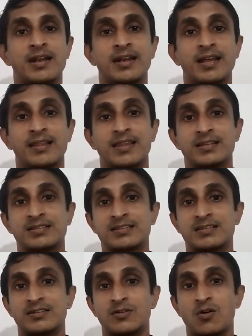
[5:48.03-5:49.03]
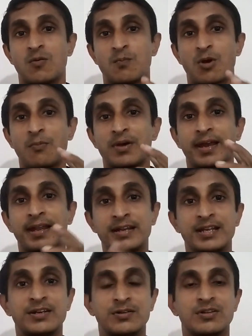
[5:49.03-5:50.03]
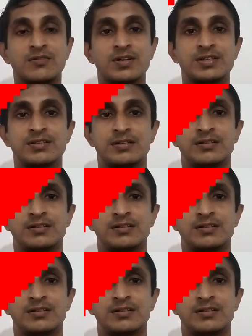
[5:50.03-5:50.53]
that there's no proper ending to the question.